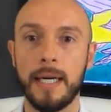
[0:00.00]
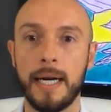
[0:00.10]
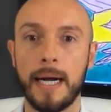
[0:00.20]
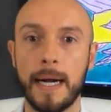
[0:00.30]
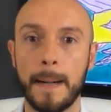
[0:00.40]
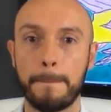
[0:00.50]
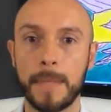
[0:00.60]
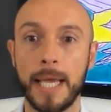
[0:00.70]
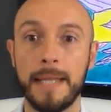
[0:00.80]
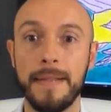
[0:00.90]

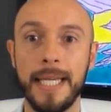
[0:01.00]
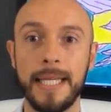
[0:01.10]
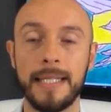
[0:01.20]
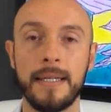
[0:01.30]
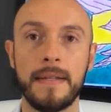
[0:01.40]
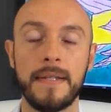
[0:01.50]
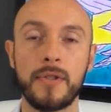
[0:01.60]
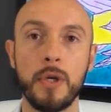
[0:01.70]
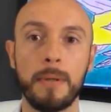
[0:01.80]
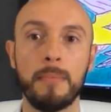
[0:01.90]
And then the
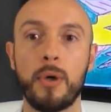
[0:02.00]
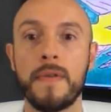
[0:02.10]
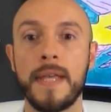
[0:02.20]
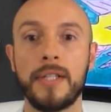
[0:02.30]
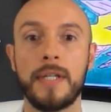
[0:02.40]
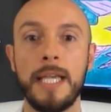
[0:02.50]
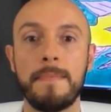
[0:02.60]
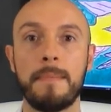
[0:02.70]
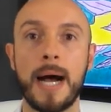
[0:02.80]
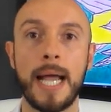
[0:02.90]
super important thing to
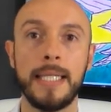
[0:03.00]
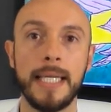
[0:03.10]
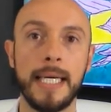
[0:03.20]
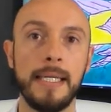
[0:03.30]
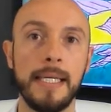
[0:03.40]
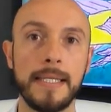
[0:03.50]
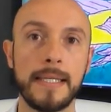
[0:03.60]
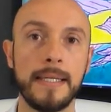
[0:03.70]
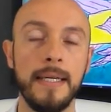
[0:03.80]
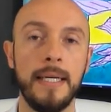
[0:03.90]
keep in mind
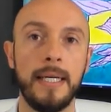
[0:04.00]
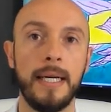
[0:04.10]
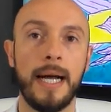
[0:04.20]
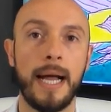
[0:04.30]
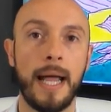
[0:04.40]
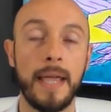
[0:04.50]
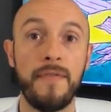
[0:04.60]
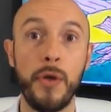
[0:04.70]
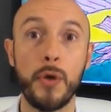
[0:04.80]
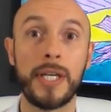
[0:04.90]
is
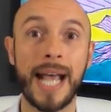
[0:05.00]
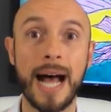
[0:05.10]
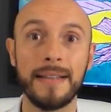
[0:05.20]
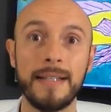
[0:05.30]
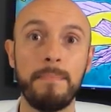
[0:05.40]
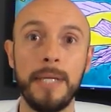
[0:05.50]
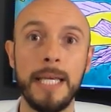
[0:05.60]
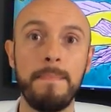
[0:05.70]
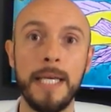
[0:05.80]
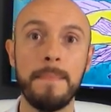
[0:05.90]
if you got the
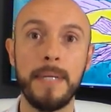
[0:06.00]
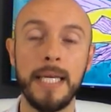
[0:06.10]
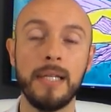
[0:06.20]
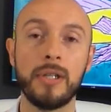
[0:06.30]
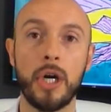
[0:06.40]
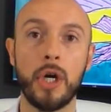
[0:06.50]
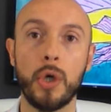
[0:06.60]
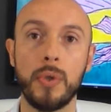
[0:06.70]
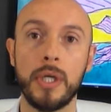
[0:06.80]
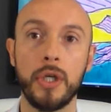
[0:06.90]
PPP
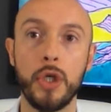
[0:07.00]
loan,